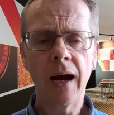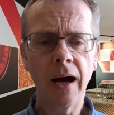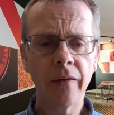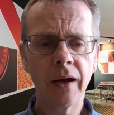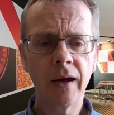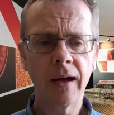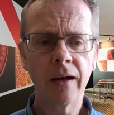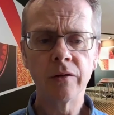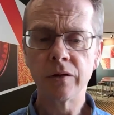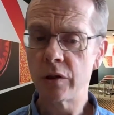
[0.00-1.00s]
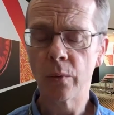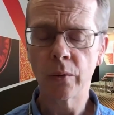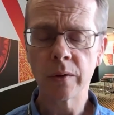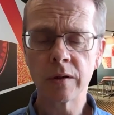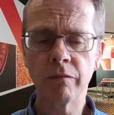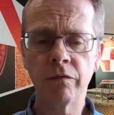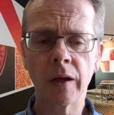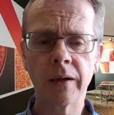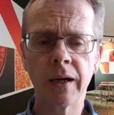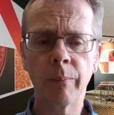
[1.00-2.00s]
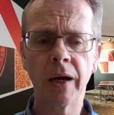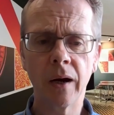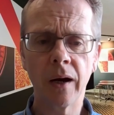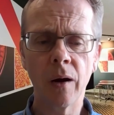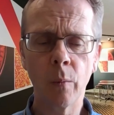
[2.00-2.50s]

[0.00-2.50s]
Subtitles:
other disorders have followed up our